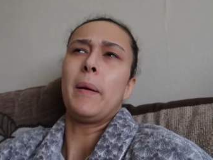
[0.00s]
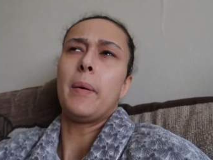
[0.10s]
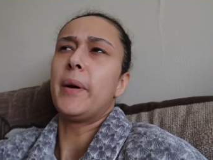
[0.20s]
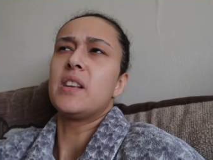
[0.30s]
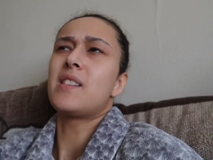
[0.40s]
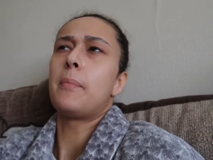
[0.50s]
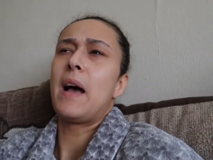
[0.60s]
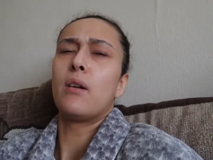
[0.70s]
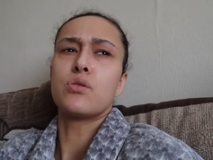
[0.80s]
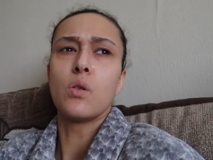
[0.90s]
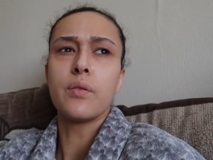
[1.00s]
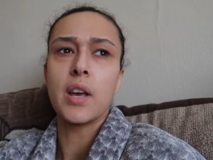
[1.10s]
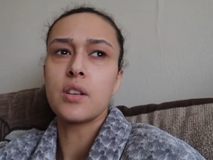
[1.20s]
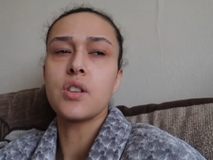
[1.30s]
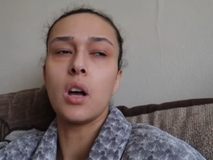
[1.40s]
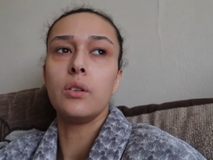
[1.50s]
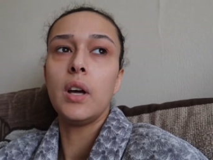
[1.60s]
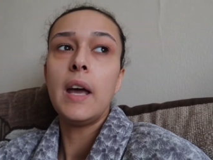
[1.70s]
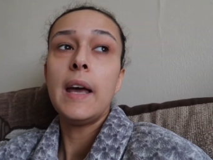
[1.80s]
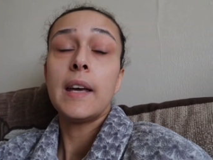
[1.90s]
make my money somehow sort of thing so
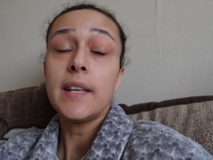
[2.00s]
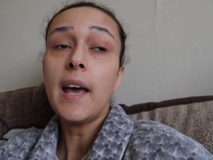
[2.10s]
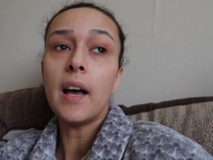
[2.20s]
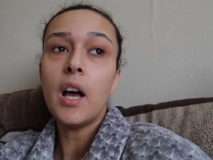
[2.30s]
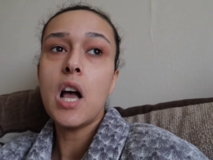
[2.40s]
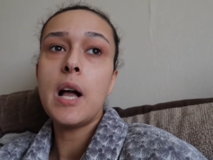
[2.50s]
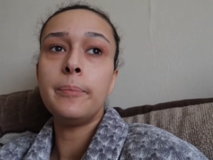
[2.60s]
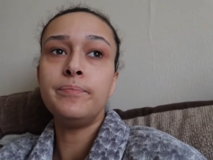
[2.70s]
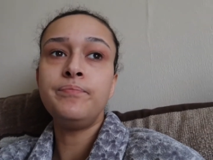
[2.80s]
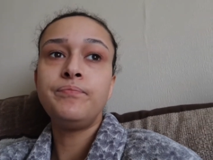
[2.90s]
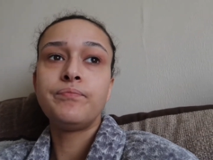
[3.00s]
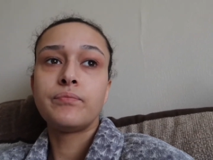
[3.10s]
yeah um